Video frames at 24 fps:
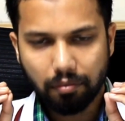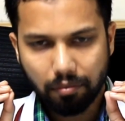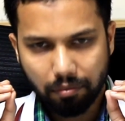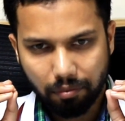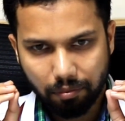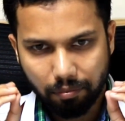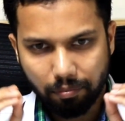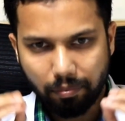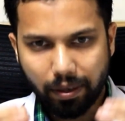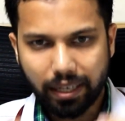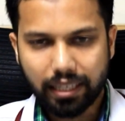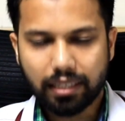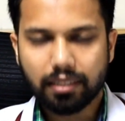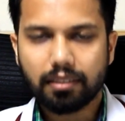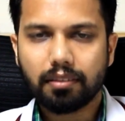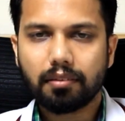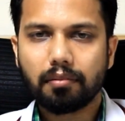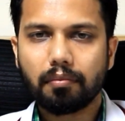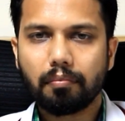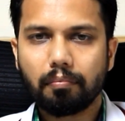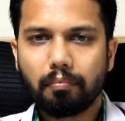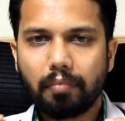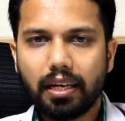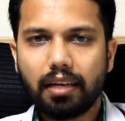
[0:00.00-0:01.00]
better
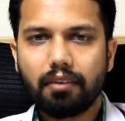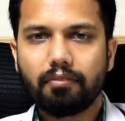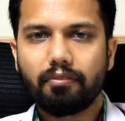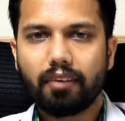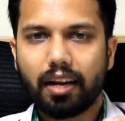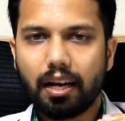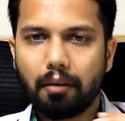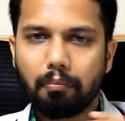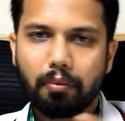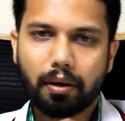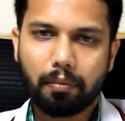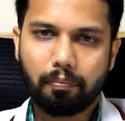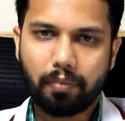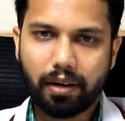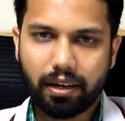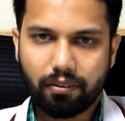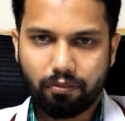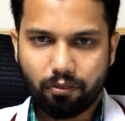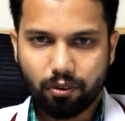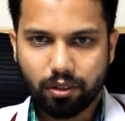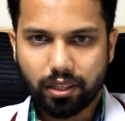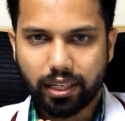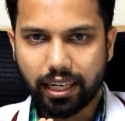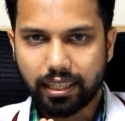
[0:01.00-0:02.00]
be well prepared
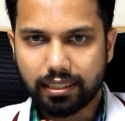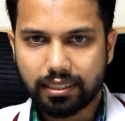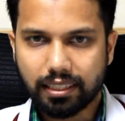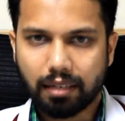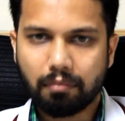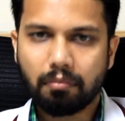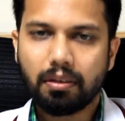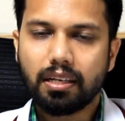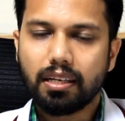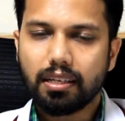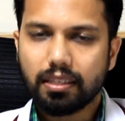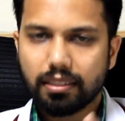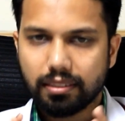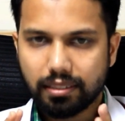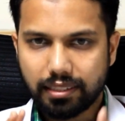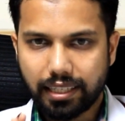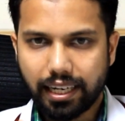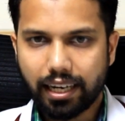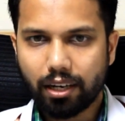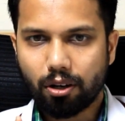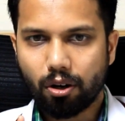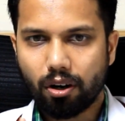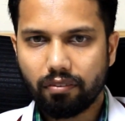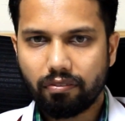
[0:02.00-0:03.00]
for the exam.
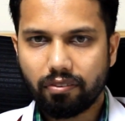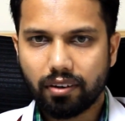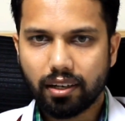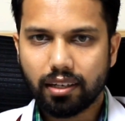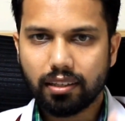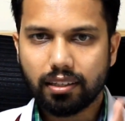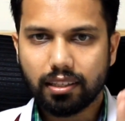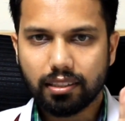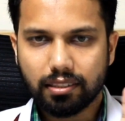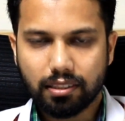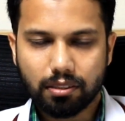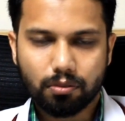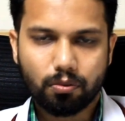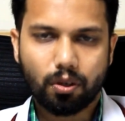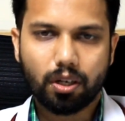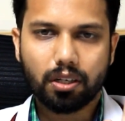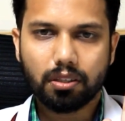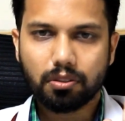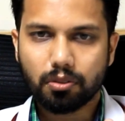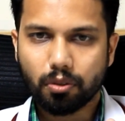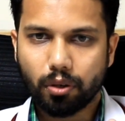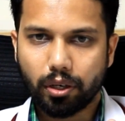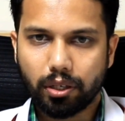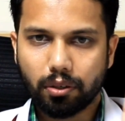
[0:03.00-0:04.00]
Stay confident. This is what
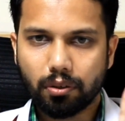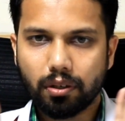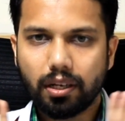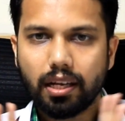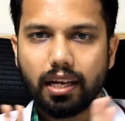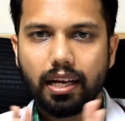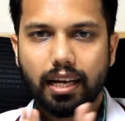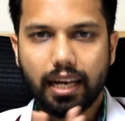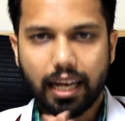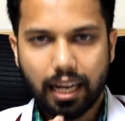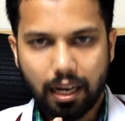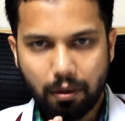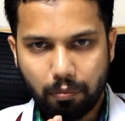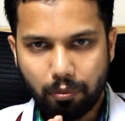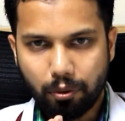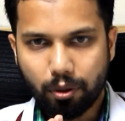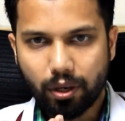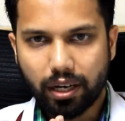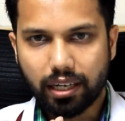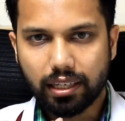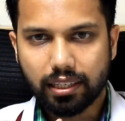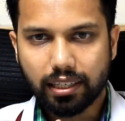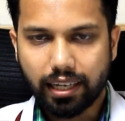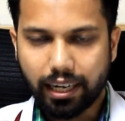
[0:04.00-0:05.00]
is going to help you
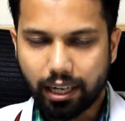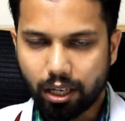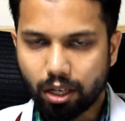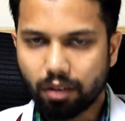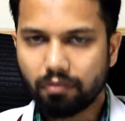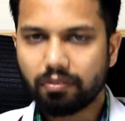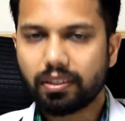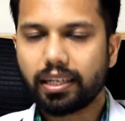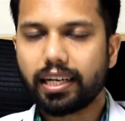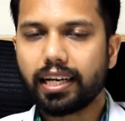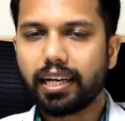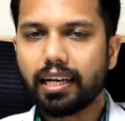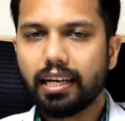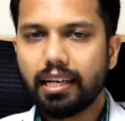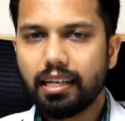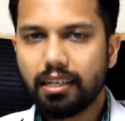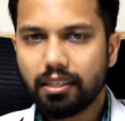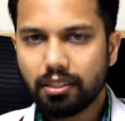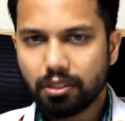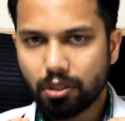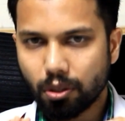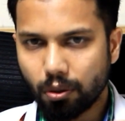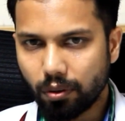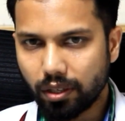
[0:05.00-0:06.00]
at the end of the day.
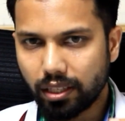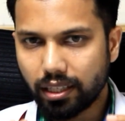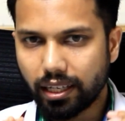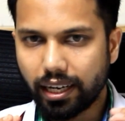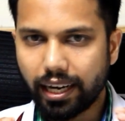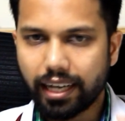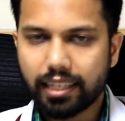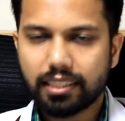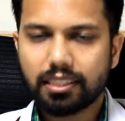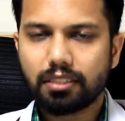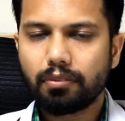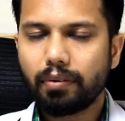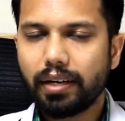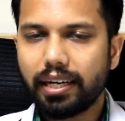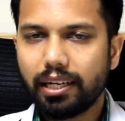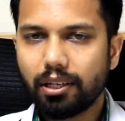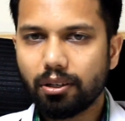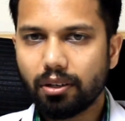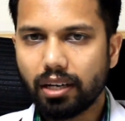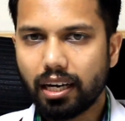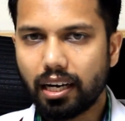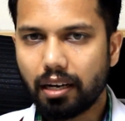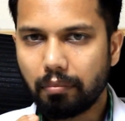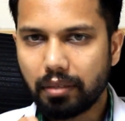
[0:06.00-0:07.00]
So in the next
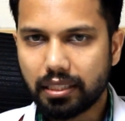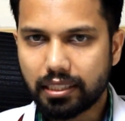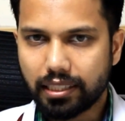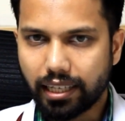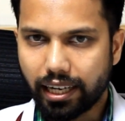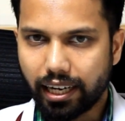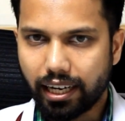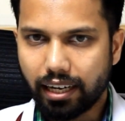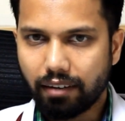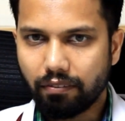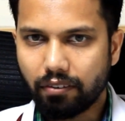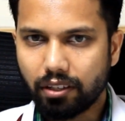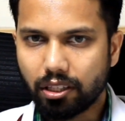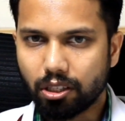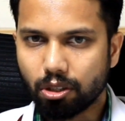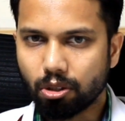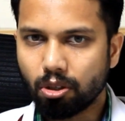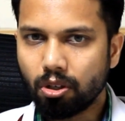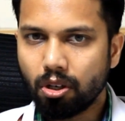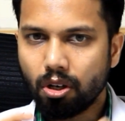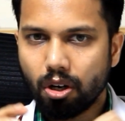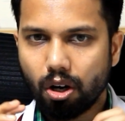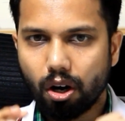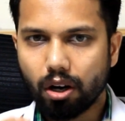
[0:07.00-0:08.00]
video, I'll be sharing with
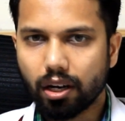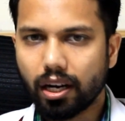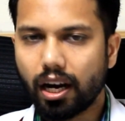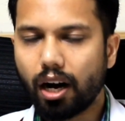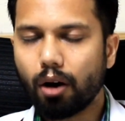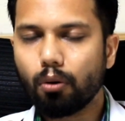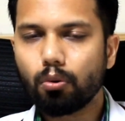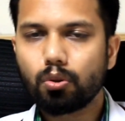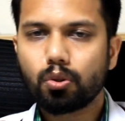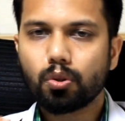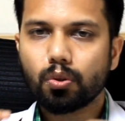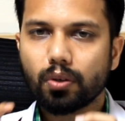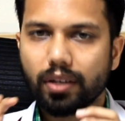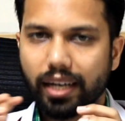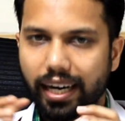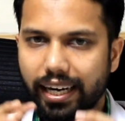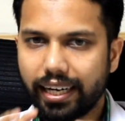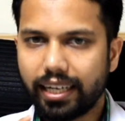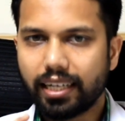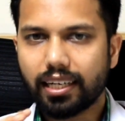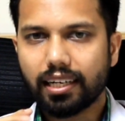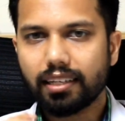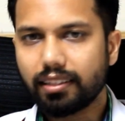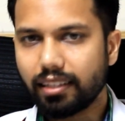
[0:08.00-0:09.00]
you on how to
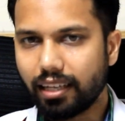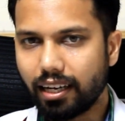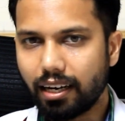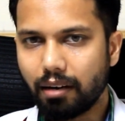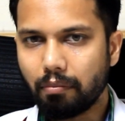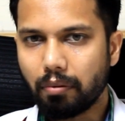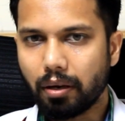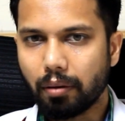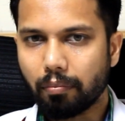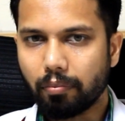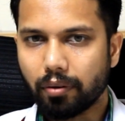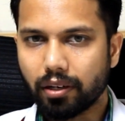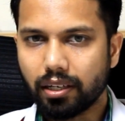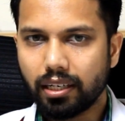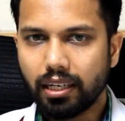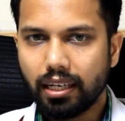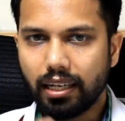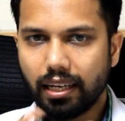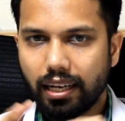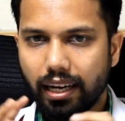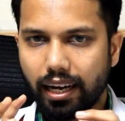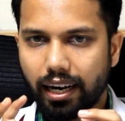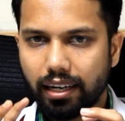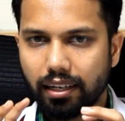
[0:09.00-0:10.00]
write a theory paper,
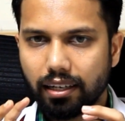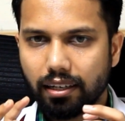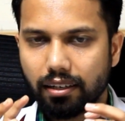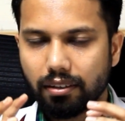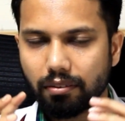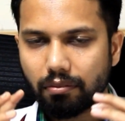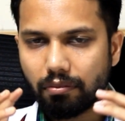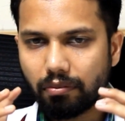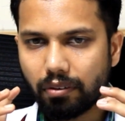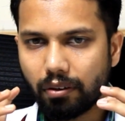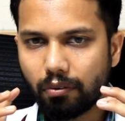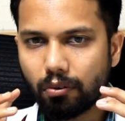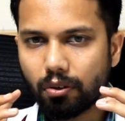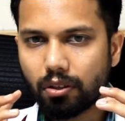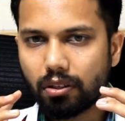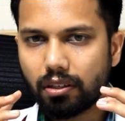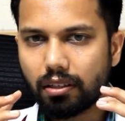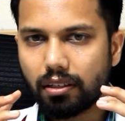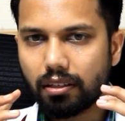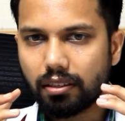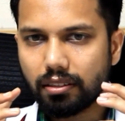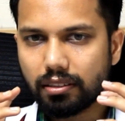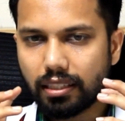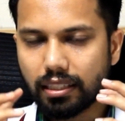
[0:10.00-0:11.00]
and we
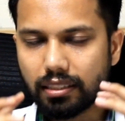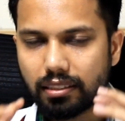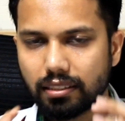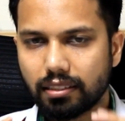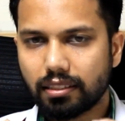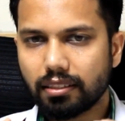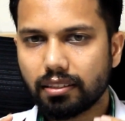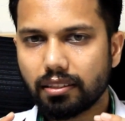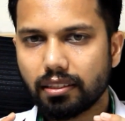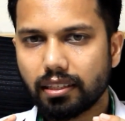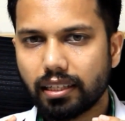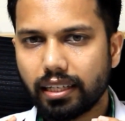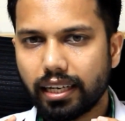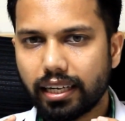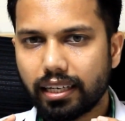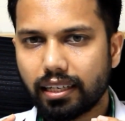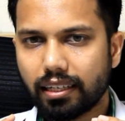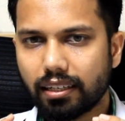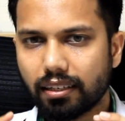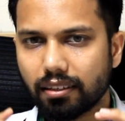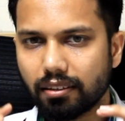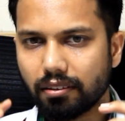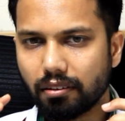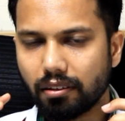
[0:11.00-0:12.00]
would just
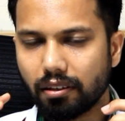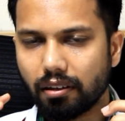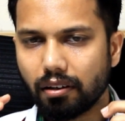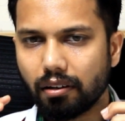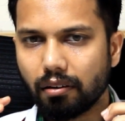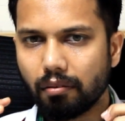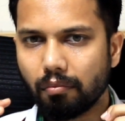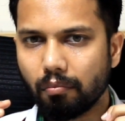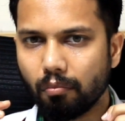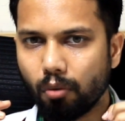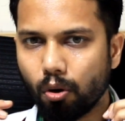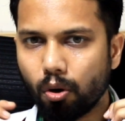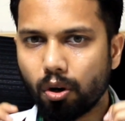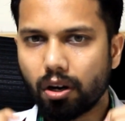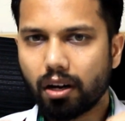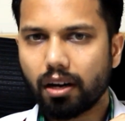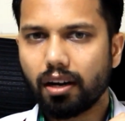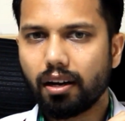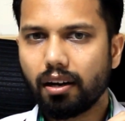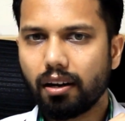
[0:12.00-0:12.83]
get more